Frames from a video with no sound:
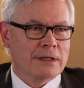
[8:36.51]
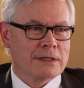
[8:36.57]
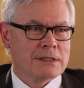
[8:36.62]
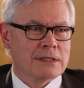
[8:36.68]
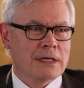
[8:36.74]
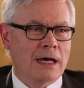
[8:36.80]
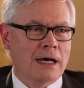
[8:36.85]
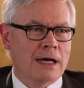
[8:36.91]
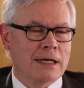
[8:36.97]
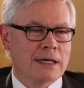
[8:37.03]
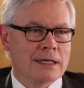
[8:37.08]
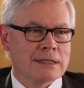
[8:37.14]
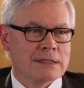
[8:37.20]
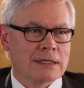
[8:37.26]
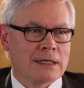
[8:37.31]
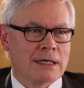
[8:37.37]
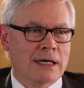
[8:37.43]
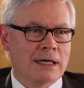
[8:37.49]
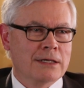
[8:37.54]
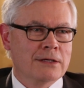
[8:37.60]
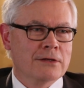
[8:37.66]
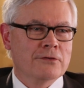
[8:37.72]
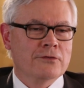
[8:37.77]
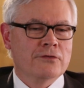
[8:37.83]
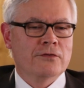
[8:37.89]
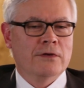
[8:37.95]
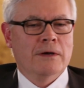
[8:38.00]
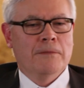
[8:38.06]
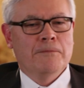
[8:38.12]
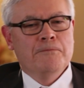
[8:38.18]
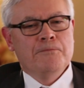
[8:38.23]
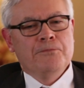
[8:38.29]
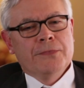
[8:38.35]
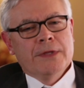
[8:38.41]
aside as a kind of